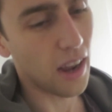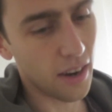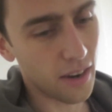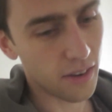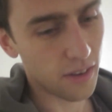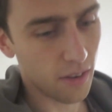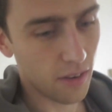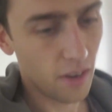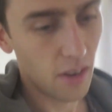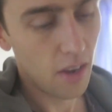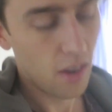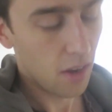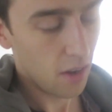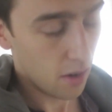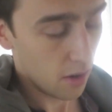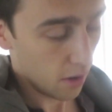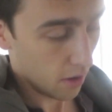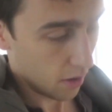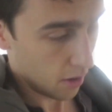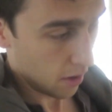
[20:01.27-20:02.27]
And
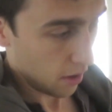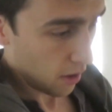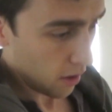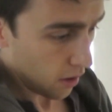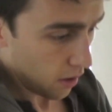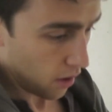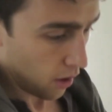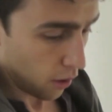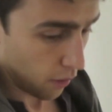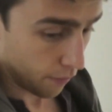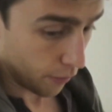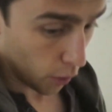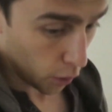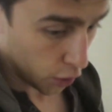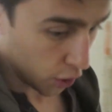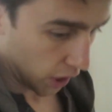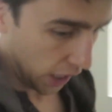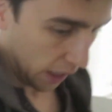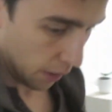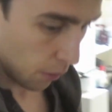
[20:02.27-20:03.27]

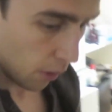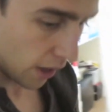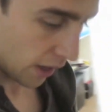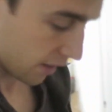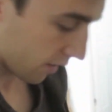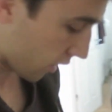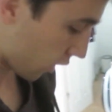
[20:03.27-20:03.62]
unfortunately, what I need